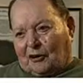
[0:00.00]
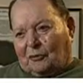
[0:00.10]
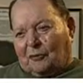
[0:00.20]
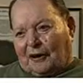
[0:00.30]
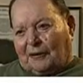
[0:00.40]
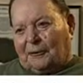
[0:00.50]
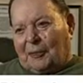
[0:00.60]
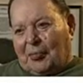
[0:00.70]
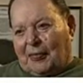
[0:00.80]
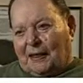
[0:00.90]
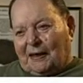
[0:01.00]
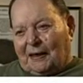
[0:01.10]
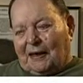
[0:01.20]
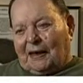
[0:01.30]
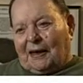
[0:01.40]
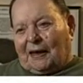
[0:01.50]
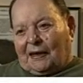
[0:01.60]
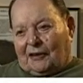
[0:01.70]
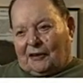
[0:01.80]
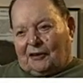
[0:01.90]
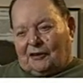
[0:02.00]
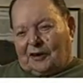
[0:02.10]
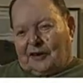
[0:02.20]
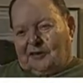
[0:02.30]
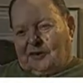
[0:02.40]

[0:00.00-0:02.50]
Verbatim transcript: meeting may help Bob fill in some blanks